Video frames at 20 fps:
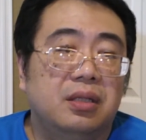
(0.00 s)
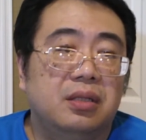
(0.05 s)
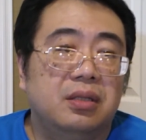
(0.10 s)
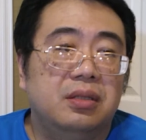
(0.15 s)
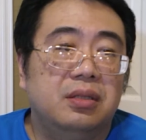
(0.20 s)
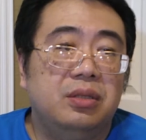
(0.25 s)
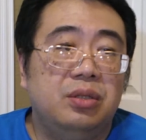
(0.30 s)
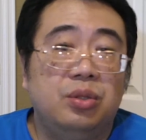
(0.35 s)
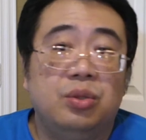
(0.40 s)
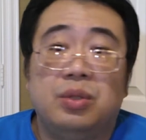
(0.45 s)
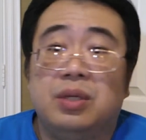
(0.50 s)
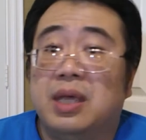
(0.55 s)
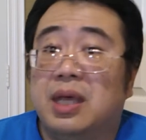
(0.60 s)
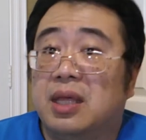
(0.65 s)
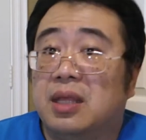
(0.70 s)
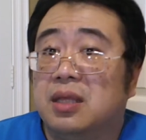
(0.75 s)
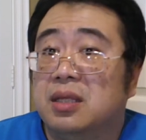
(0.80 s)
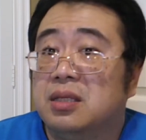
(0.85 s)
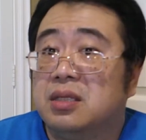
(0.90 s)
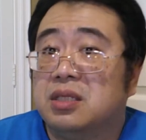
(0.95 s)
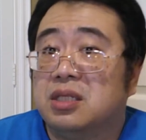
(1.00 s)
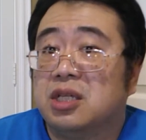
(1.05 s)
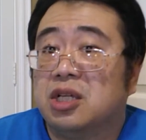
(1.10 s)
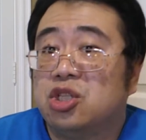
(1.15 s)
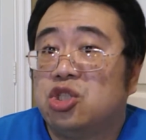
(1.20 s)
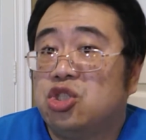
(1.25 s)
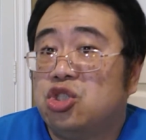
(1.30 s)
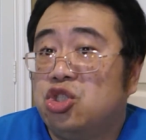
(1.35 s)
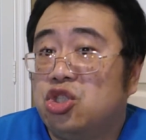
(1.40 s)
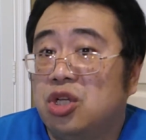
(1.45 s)
you get
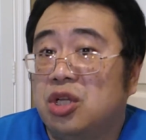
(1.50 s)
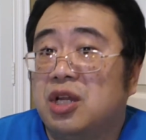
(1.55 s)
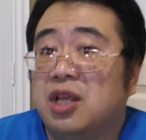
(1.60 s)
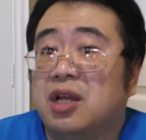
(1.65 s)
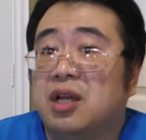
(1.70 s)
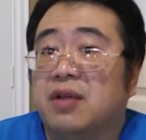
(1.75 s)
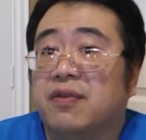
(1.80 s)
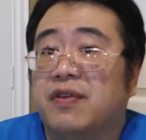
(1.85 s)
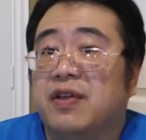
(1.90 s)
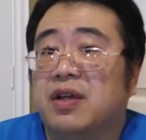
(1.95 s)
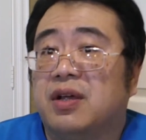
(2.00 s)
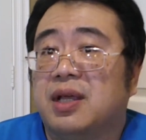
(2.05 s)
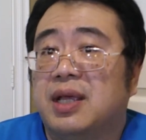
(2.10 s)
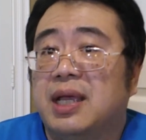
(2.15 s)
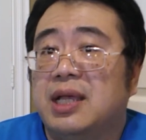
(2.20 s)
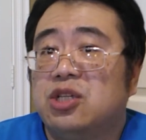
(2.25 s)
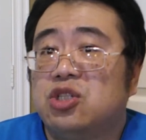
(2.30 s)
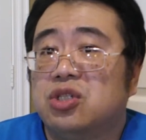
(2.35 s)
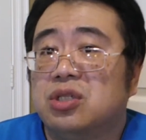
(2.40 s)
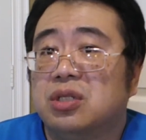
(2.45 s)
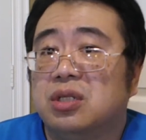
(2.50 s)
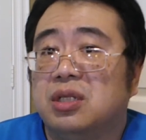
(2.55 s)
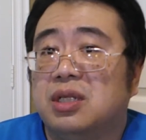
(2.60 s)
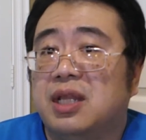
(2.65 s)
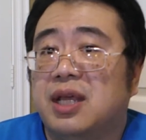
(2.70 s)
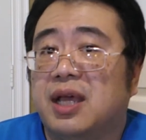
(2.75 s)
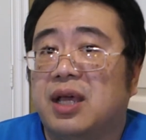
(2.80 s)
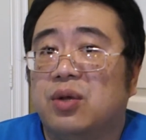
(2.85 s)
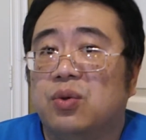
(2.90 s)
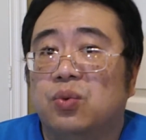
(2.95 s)
such genetic variation
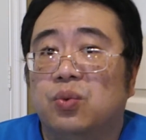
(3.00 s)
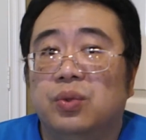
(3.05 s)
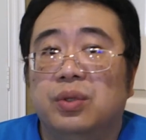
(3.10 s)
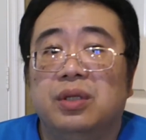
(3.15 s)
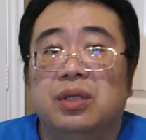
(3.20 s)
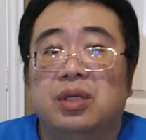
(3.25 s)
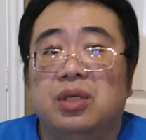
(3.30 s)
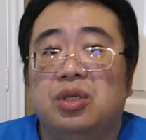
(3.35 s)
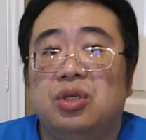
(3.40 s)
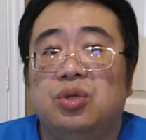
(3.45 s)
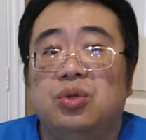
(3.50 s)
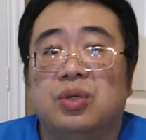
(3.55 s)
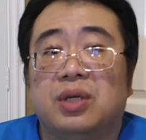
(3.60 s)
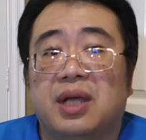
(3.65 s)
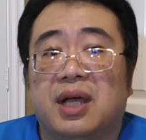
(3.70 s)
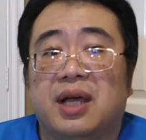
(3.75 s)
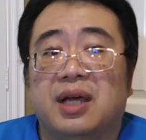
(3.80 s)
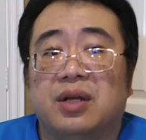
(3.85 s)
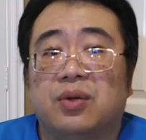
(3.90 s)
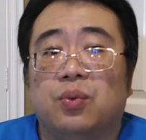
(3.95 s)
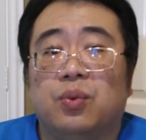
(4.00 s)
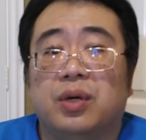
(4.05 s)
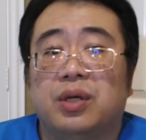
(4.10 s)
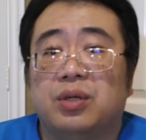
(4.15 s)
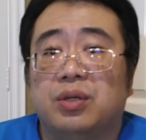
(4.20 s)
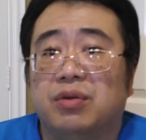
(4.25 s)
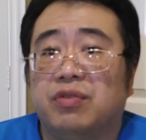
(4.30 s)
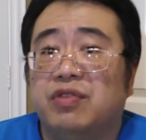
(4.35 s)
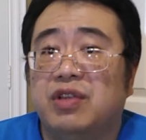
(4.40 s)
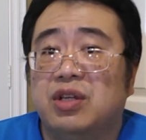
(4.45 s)
that really you kind of
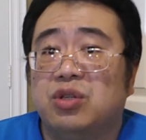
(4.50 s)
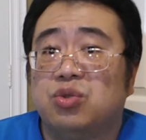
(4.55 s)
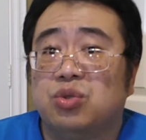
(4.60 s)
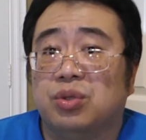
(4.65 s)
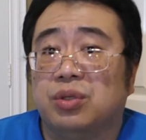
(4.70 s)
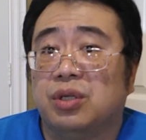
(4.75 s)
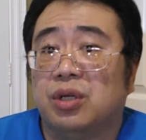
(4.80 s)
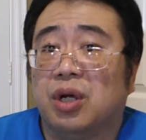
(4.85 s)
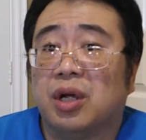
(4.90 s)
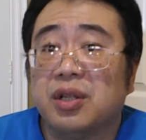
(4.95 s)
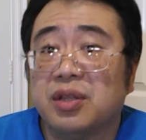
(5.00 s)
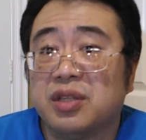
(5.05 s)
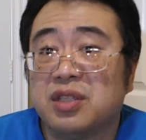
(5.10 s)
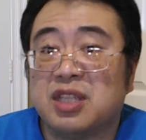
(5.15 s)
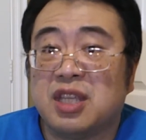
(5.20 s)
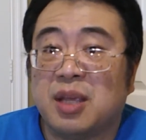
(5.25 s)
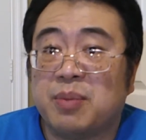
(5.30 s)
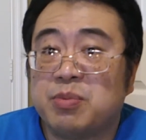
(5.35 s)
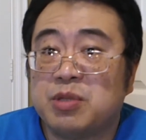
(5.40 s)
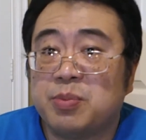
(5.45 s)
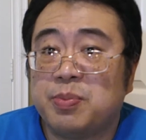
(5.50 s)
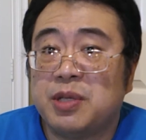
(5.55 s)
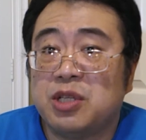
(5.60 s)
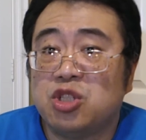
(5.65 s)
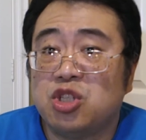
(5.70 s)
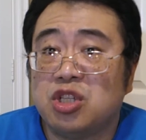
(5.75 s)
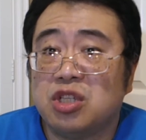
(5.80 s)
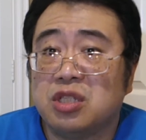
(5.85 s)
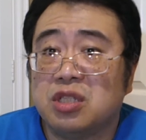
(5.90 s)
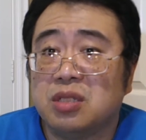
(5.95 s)
wonder if they truly are the same
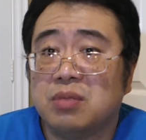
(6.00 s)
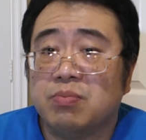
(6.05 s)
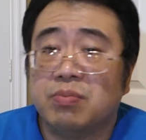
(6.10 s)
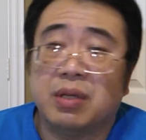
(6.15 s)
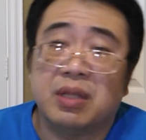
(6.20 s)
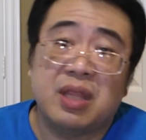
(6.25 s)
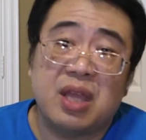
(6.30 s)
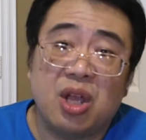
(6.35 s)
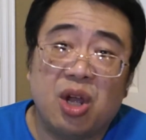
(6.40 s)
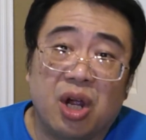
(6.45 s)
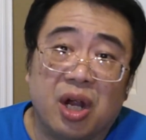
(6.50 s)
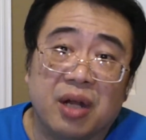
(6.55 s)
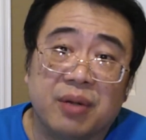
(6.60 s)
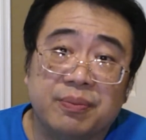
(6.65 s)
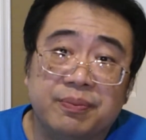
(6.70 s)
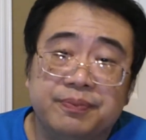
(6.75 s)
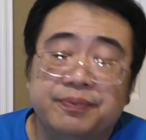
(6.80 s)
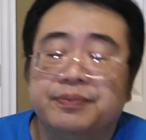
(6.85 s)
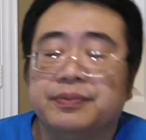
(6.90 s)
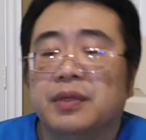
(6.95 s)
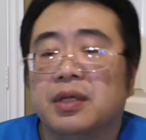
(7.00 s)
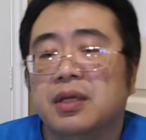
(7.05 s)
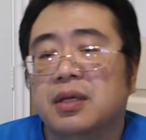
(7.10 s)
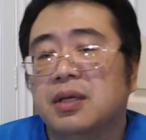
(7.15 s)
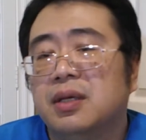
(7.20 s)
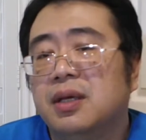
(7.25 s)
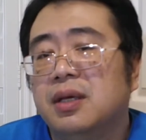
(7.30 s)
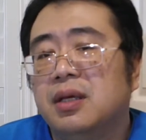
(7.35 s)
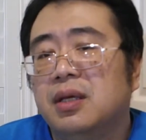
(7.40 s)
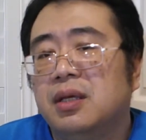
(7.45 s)
species, but they are.
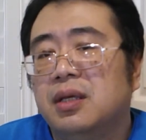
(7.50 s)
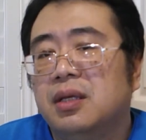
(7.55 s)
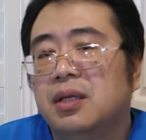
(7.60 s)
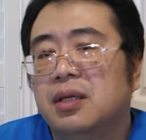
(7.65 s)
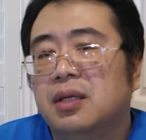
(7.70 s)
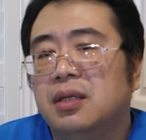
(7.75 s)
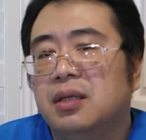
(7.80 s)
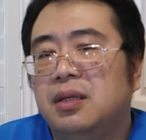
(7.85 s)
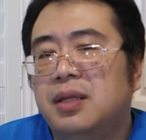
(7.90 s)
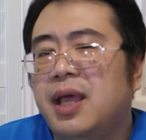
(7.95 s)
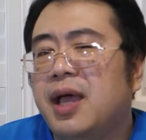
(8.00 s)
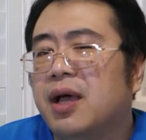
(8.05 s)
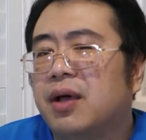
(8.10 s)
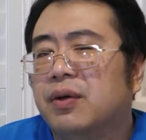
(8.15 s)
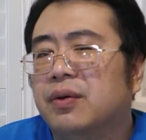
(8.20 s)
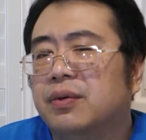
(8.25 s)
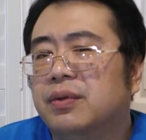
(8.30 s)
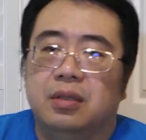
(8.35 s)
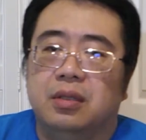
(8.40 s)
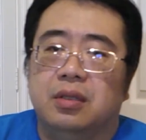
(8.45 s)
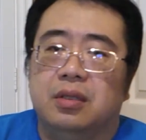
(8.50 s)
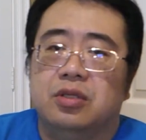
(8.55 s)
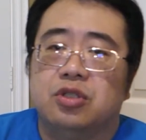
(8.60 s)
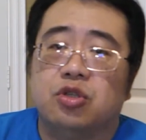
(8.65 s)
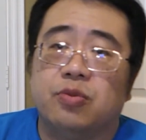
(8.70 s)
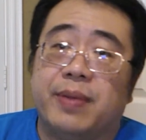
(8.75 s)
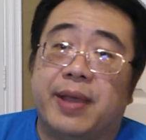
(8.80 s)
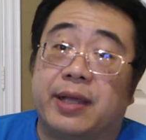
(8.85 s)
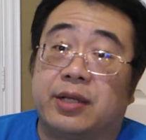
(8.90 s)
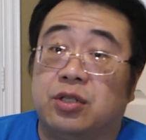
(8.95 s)
Now, so
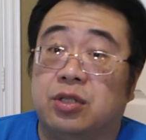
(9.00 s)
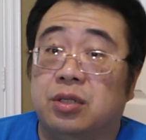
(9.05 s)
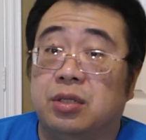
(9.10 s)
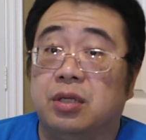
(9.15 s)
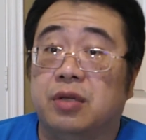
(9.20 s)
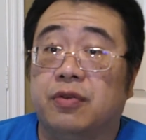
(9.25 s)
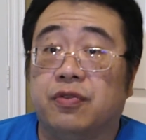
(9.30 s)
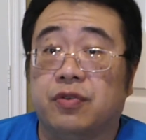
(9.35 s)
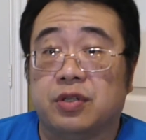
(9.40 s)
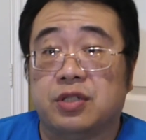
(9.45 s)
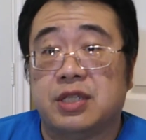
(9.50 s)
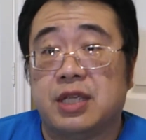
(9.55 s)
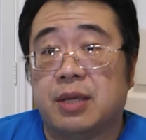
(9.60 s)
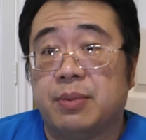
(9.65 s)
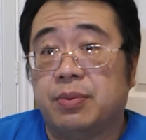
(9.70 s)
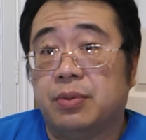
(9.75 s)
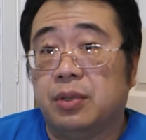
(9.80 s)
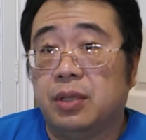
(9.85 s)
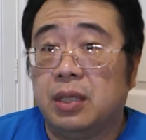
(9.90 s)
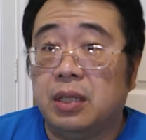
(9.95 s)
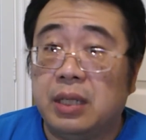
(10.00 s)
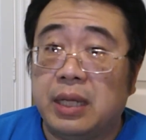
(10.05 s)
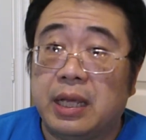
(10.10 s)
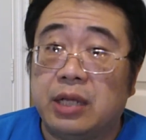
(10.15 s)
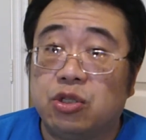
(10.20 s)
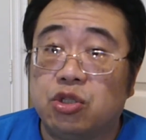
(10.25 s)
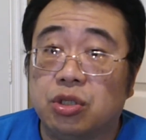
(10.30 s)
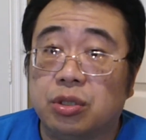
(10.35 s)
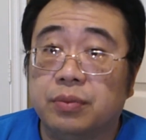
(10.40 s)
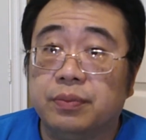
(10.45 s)
bacteria, for example, in
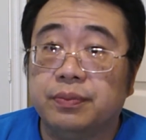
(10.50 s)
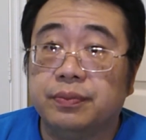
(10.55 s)
nature,